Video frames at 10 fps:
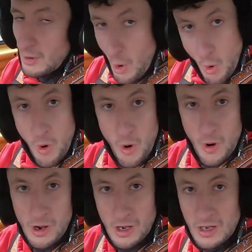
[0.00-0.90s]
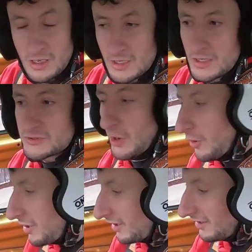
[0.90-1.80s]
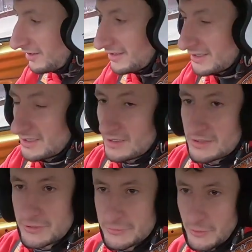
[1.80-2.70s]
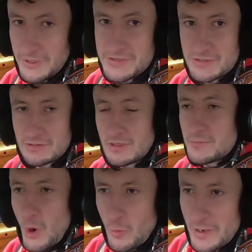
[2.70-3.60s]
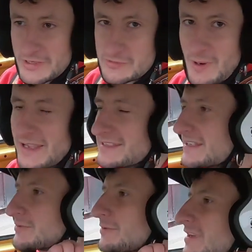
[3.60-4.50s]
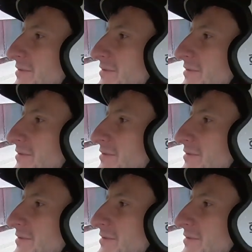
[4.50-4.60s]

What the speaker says: Woo. So you'll notice I'm not quite as sweaty as when